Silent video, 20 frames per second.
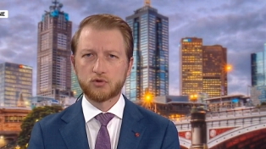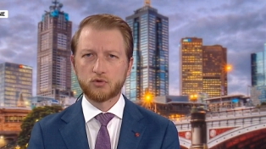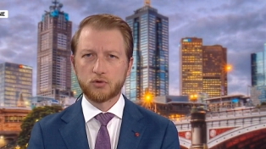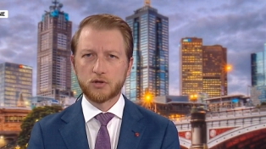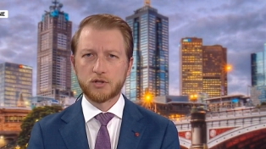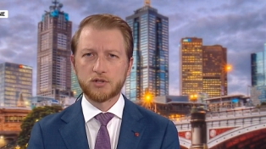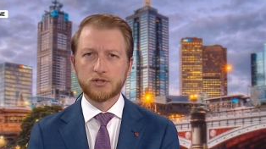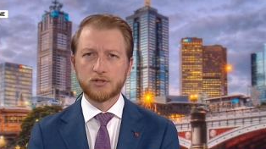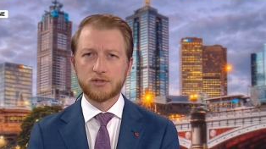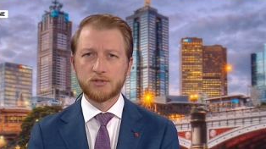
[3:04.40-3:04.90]

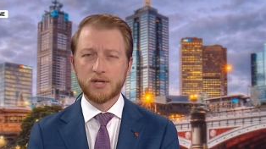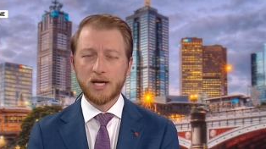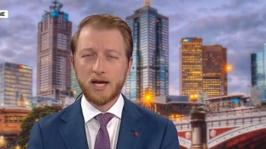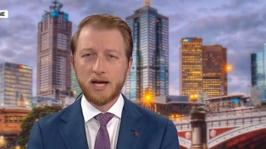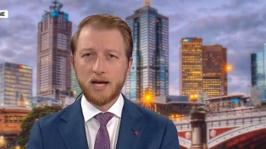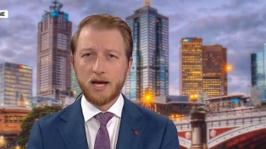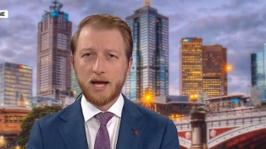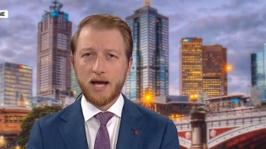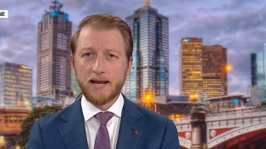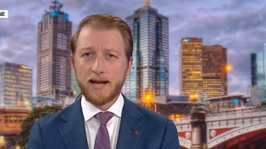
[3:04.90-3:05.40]
shortages?
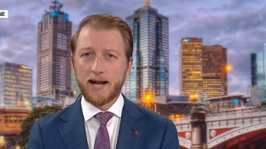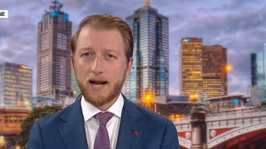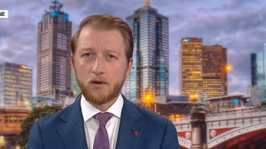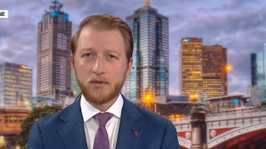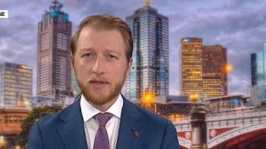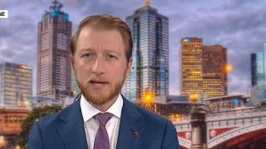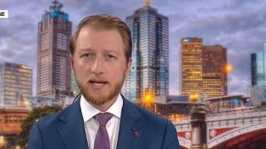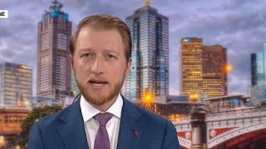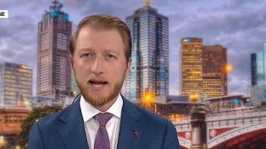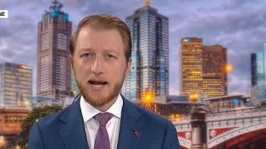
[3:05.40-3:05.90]
and how are
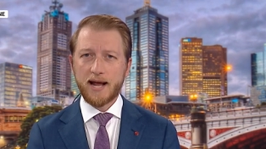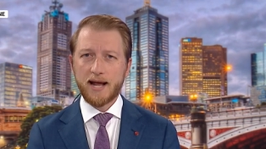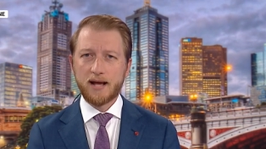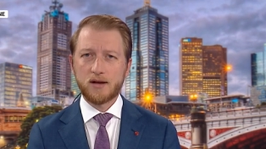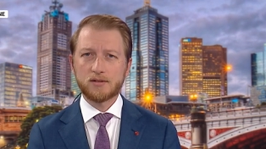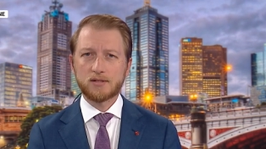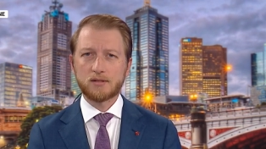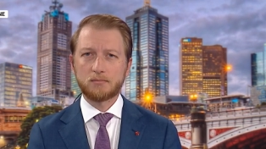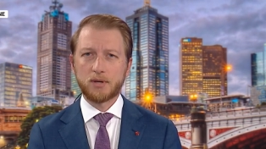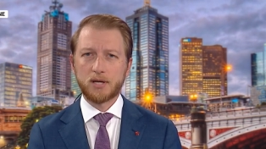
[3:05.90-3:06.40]
they going to
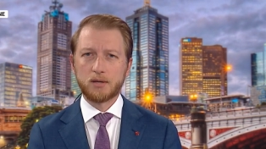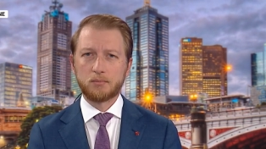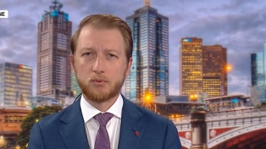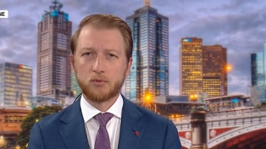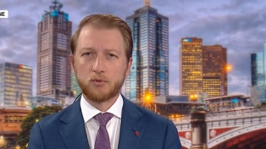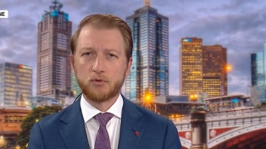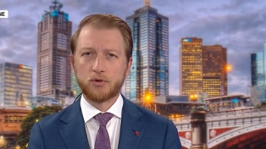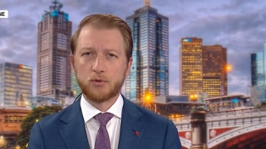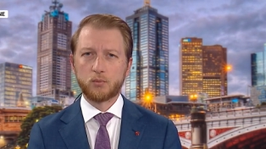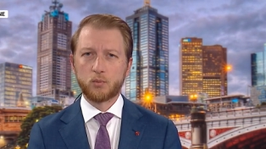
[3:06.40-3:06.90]
house the
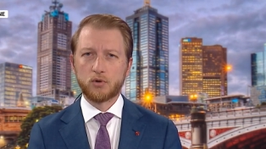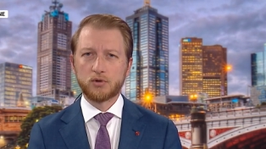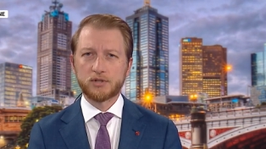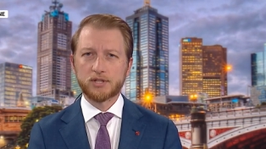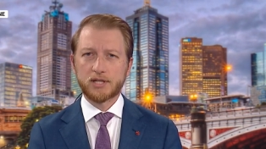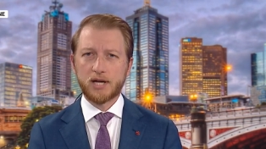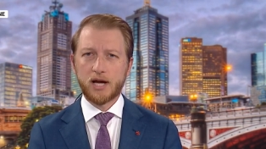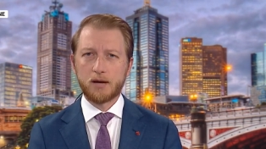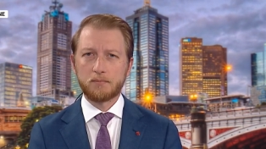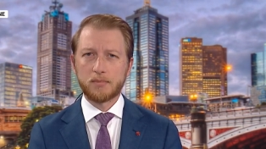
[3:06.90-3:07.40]
people that want to
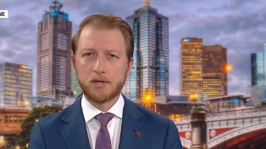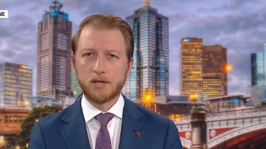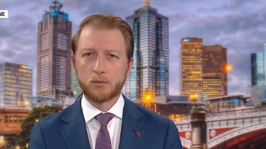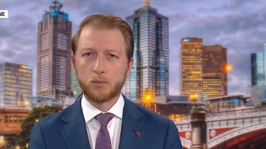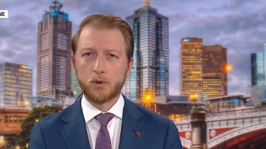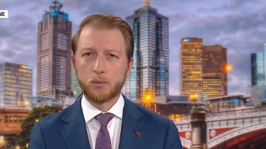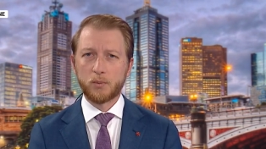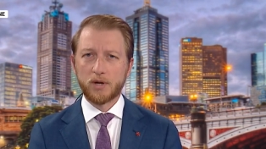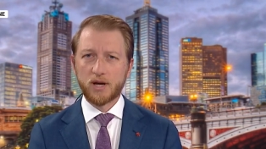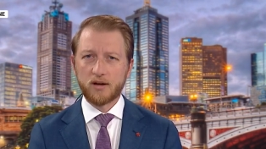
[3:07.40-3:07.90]
come here
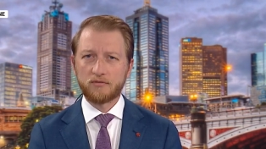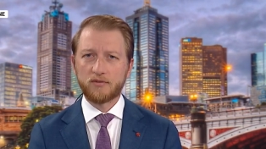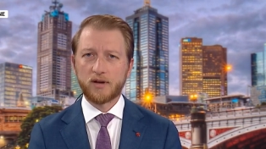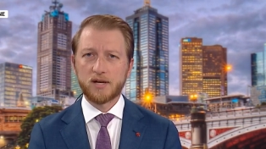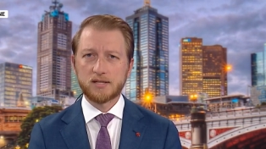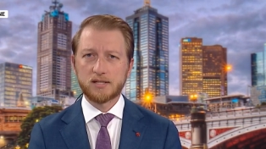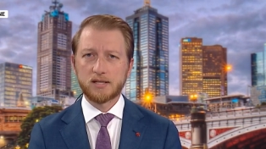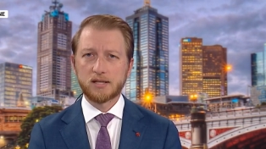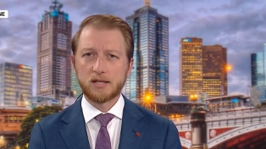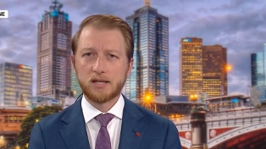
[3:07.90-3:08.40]
when we are
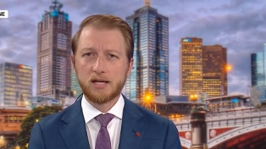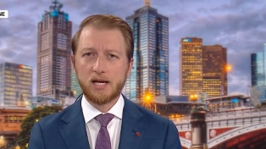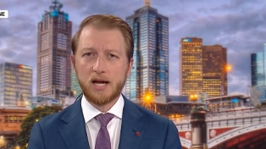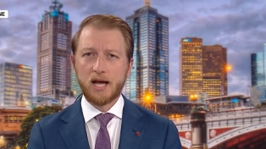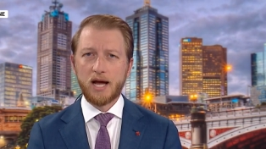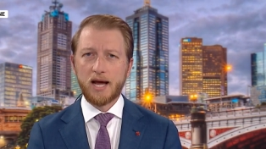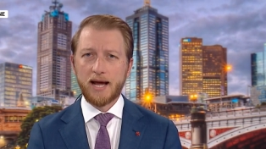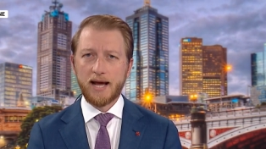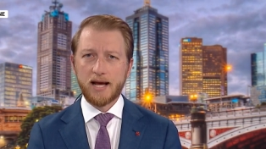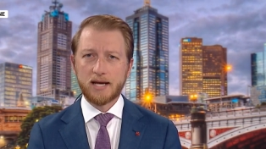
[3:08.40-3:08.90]
facing
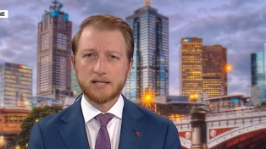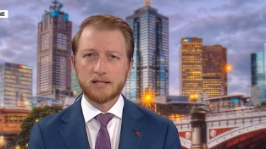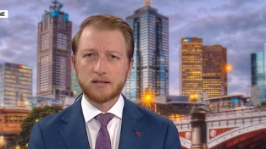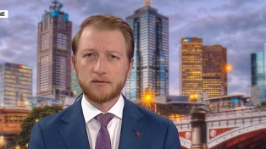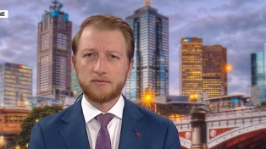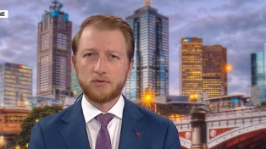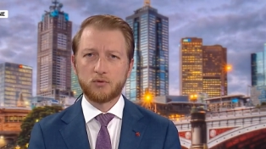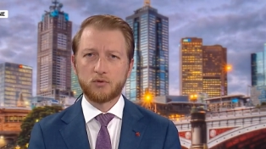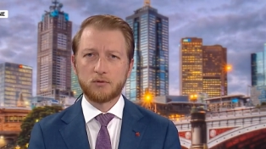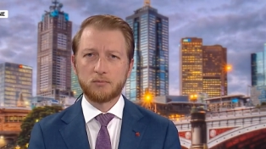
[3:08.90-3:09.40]
a housing
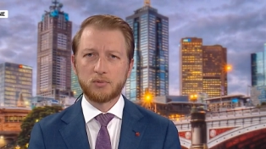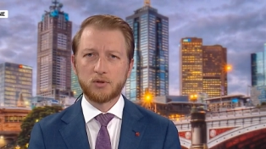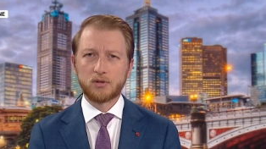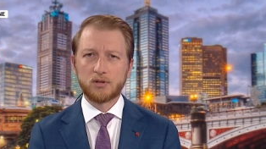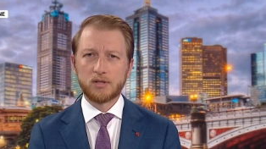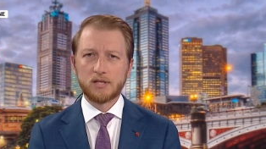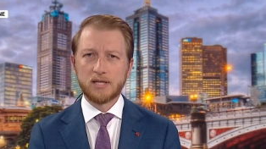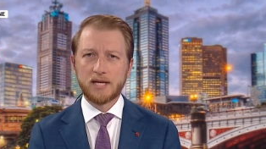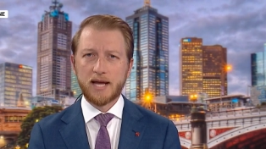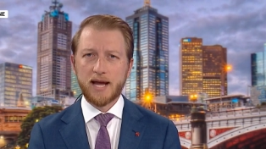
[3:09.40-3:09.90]

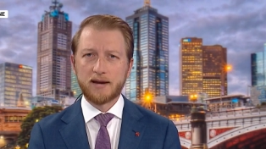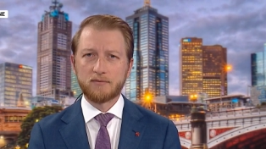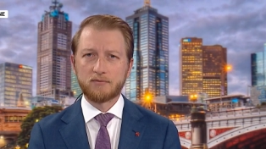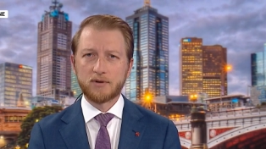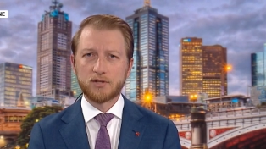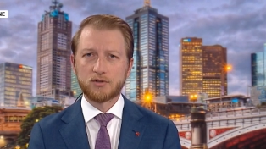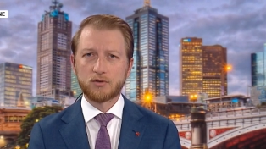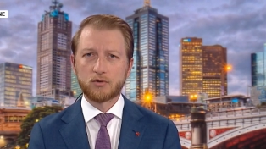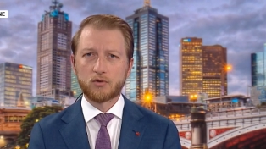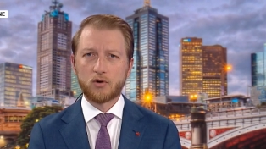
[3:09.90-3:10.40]
affordability and
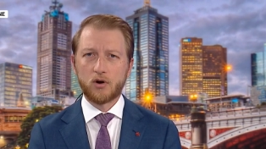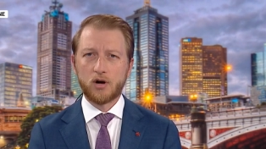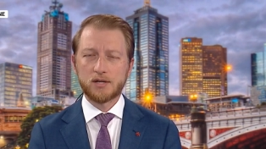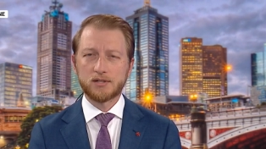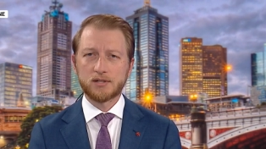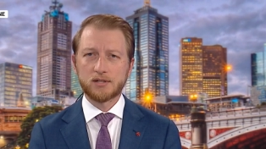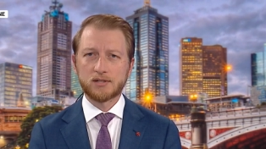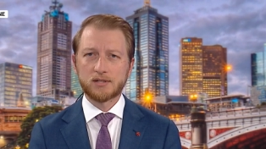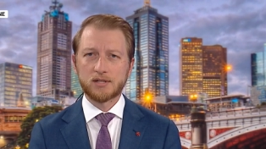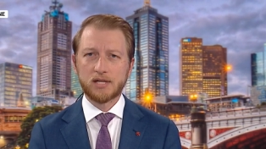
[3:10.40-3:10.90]
rental
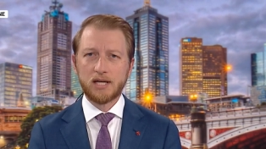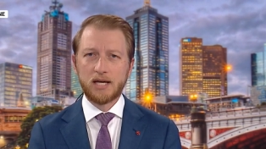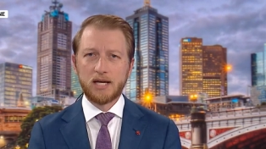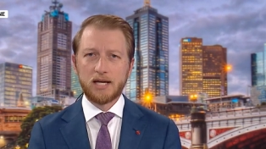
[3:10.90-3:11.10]
crisis? Yeah.